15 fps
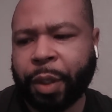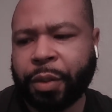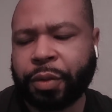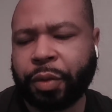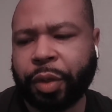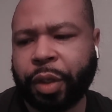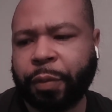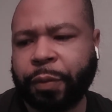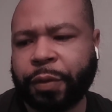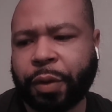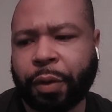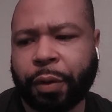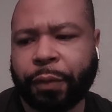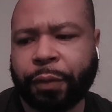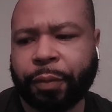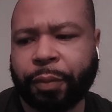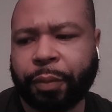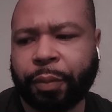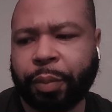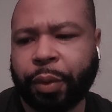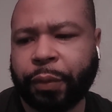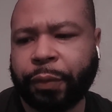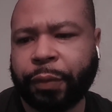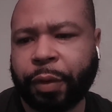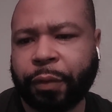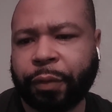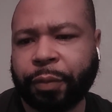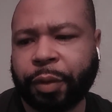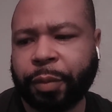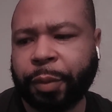So he served from both far
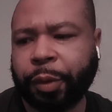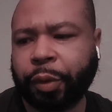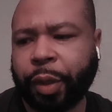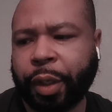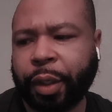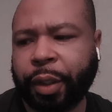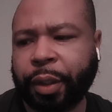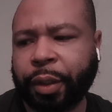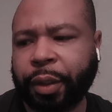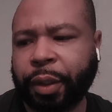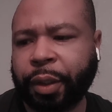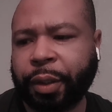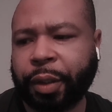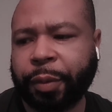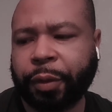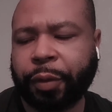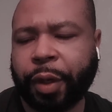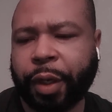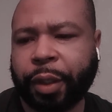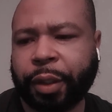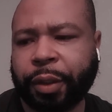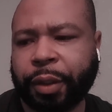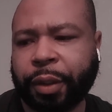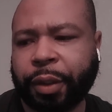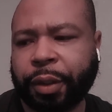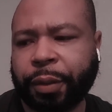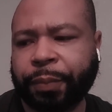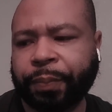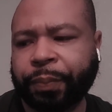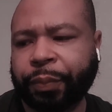from Democrat, Democrat and
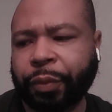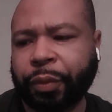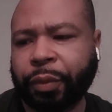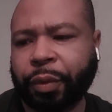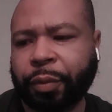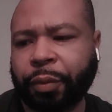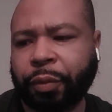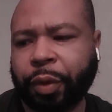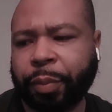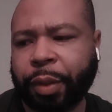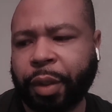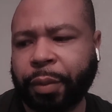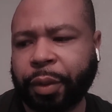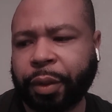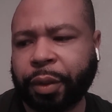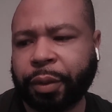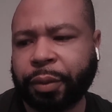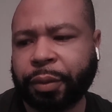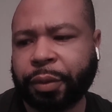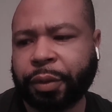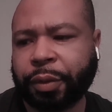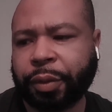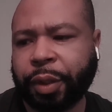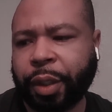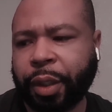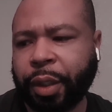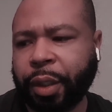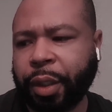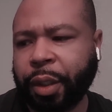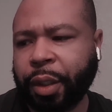um, Republicans.
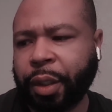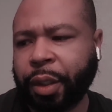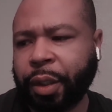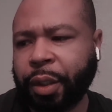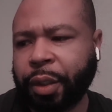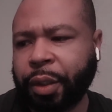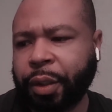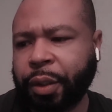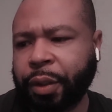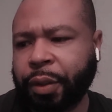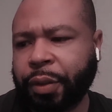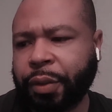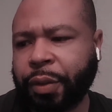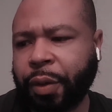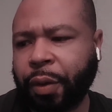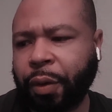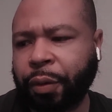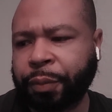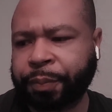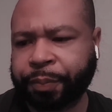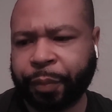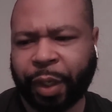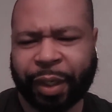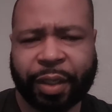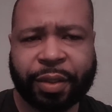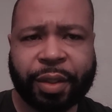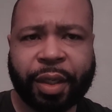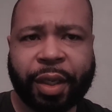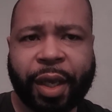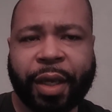Okay. So, like I
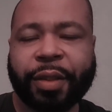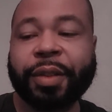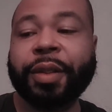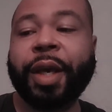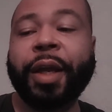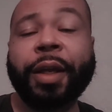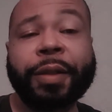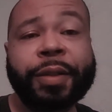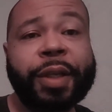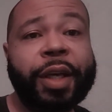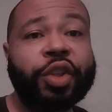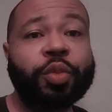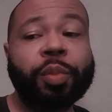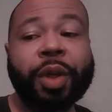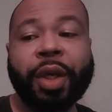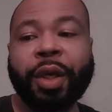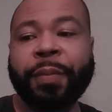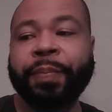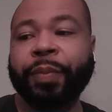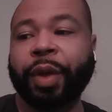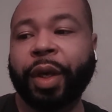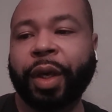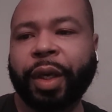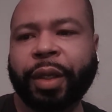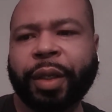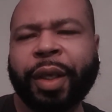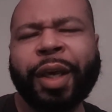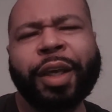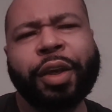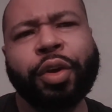said, guys, it's kind of touched me, and
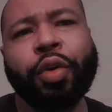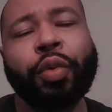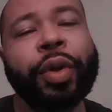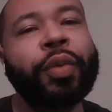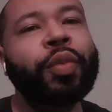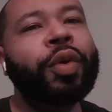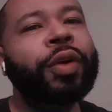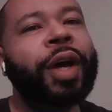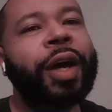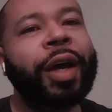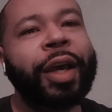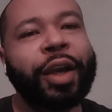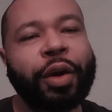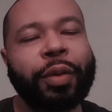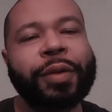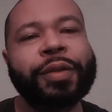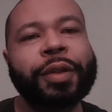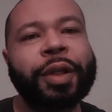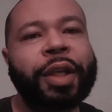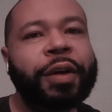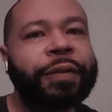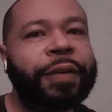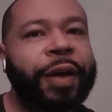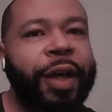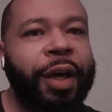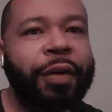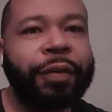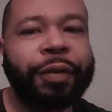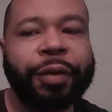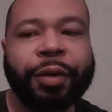you know, we want our heroes to live
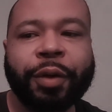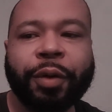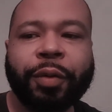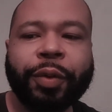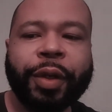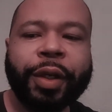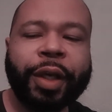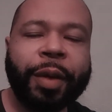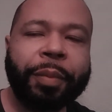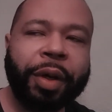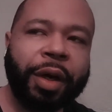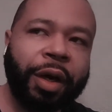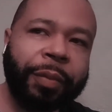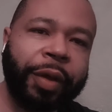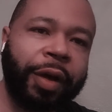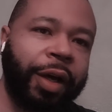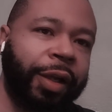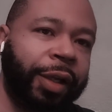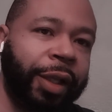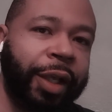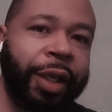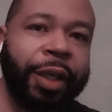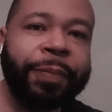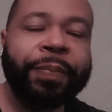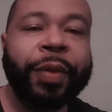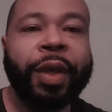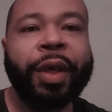forever. You know, we look at Muhammad Ali,